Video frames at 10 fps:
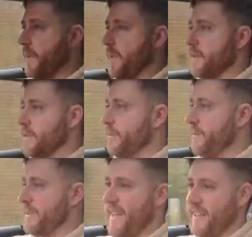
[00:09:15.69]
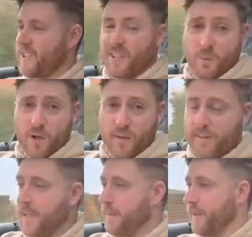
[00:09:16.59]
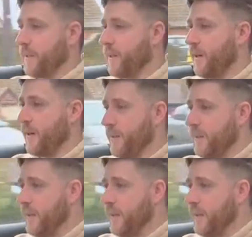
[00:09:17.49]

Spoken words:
as to if it's actually worth keeping the car.